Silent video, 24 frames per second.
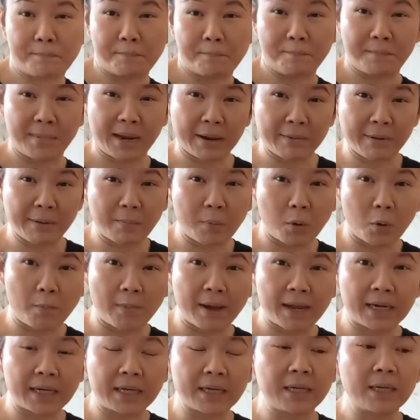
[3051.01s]
a little bit more
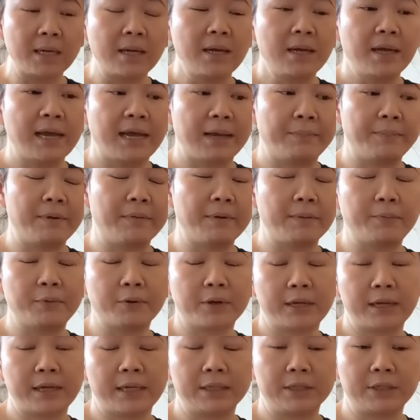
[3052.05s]
money and maybe
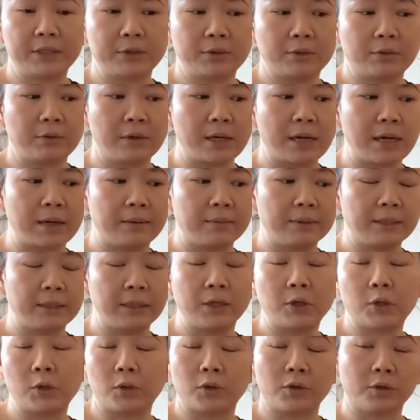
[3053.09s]
put it into, uh,
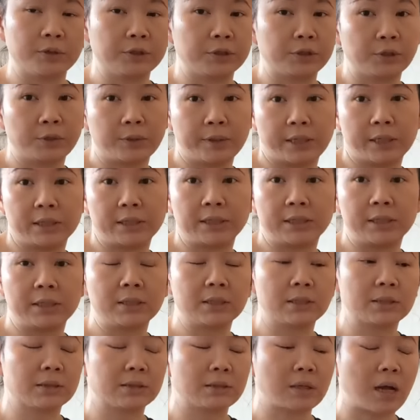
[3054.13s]
it could go to
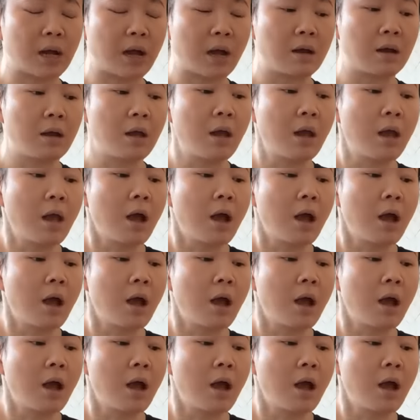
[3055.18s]
donations uh,